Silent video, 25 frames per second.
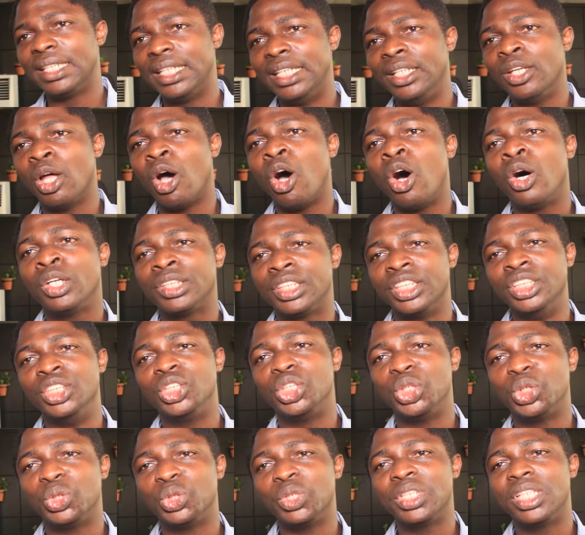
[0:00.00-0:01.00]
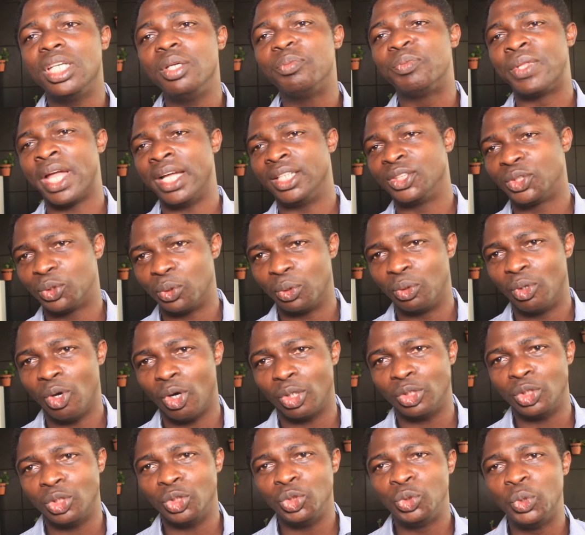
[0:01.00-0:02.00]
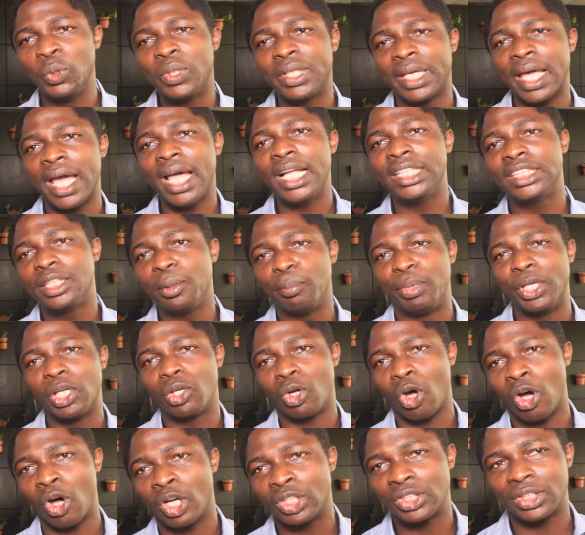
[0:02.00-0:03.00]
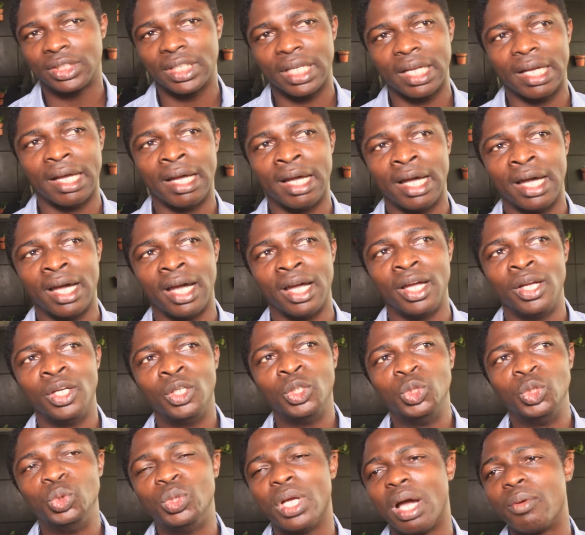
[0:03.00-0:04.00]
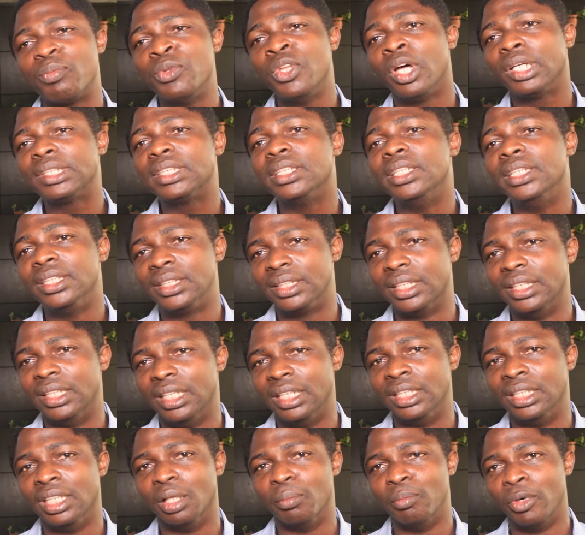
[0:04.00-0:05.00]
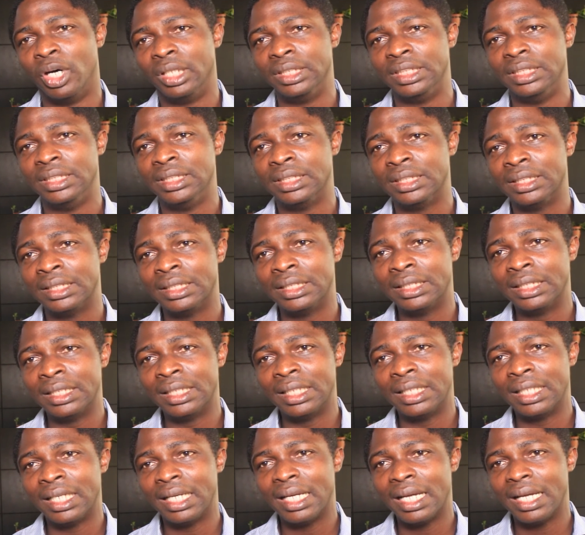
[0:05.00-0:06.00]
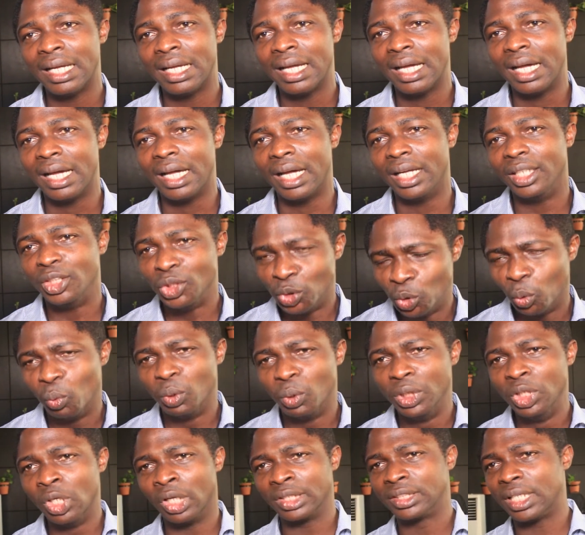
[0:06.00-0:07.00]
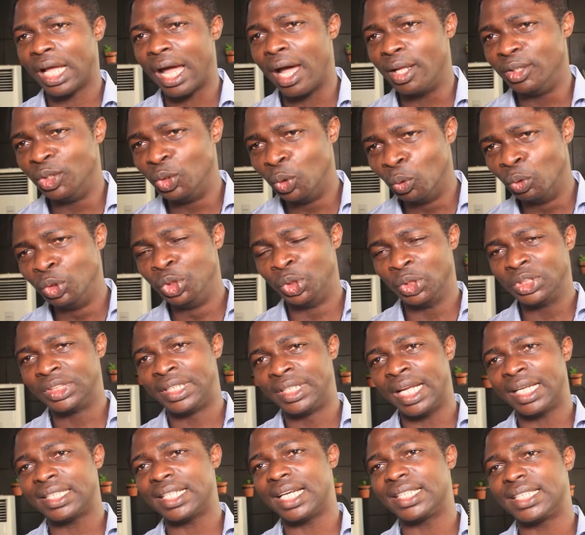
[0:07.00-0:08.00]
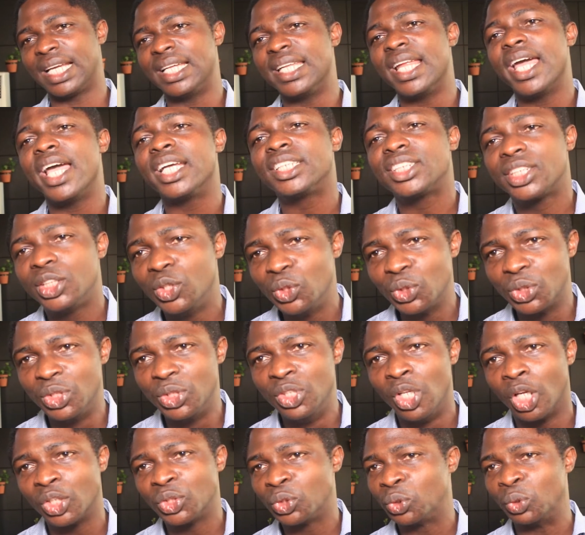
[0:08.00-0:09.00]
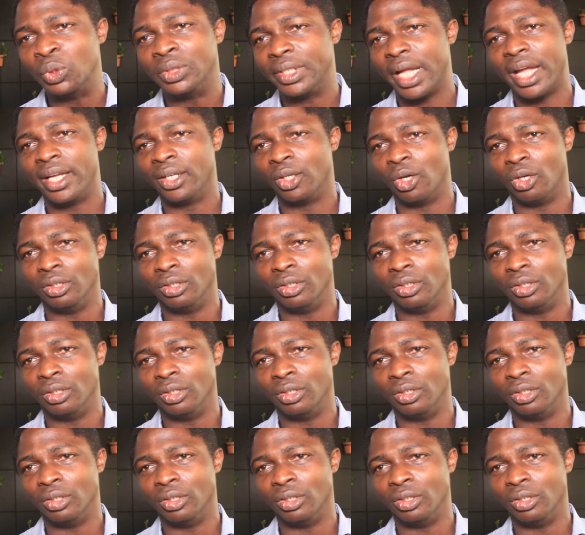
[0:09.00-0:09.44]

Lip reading: In all things, you should give thanks to God. You can't, because you have not eaten in the morning, you will not, and you will use that as an excuse not to thank